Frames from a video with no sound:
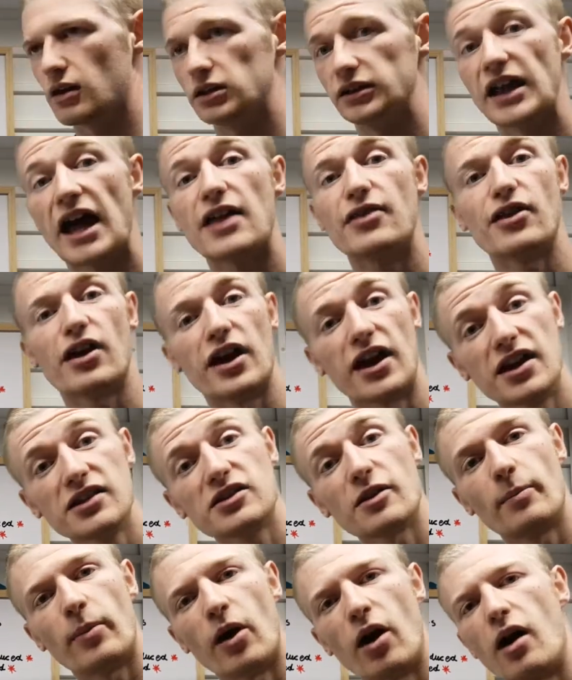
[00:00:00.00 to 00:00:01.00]
Leather
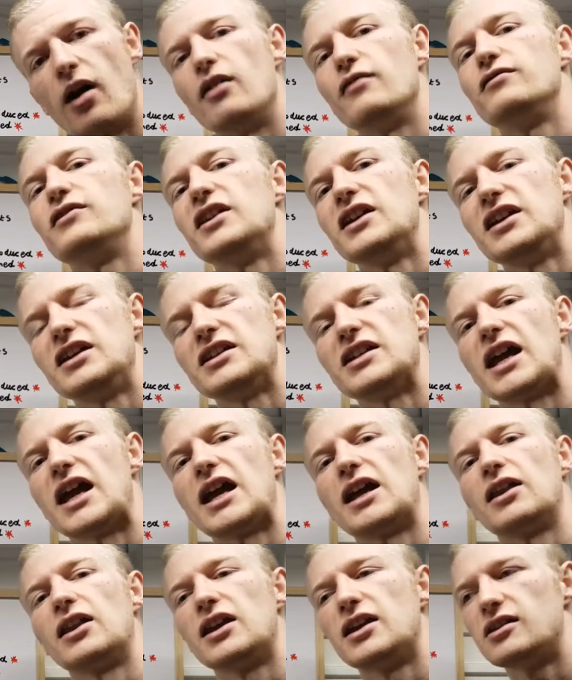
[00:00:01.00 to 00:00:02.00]
is a part of
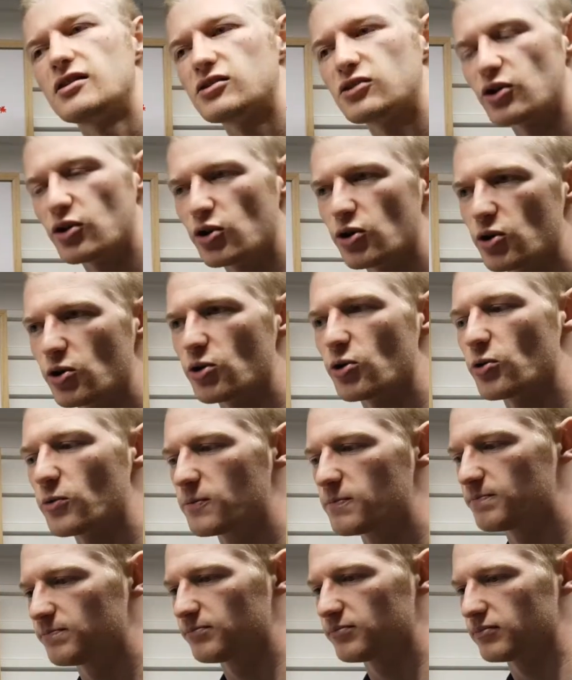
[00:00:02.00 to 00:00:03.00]
detailing, so
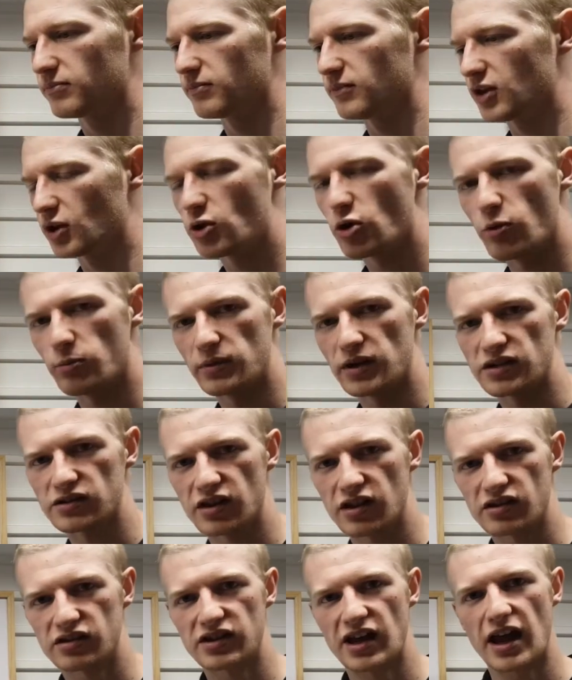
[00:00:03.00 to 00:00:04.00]
the companies
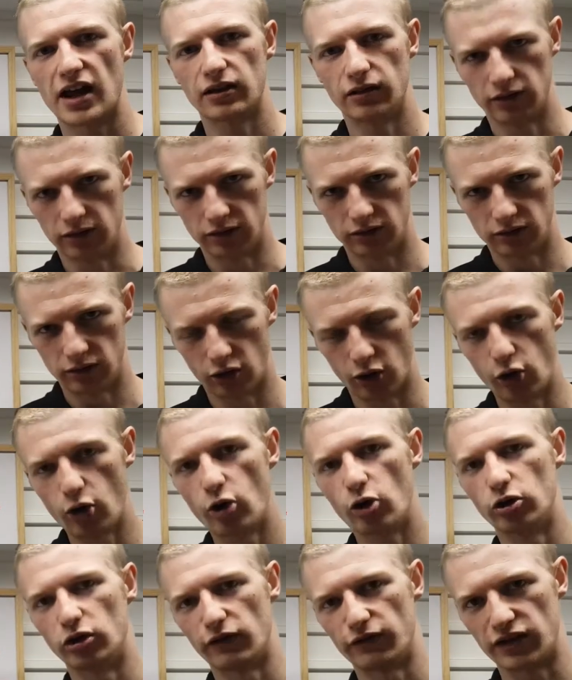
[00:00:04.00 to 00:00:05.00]
that sell
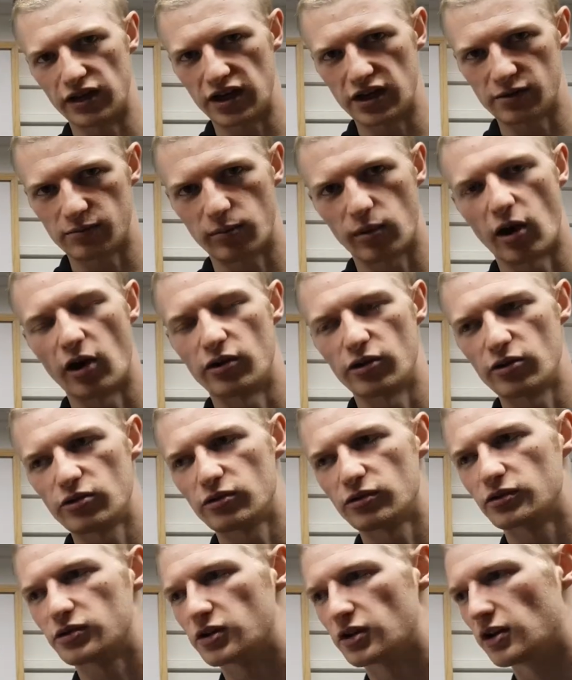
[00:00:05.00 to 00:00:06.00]
all of these
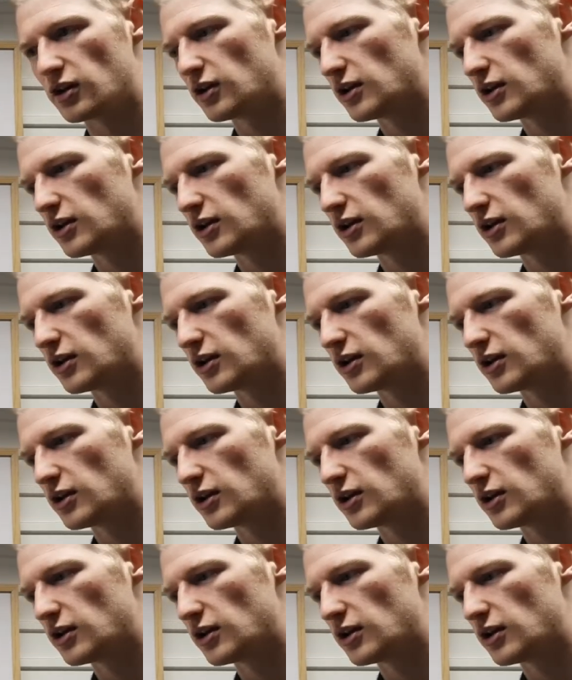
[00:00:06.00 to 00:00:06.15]
products,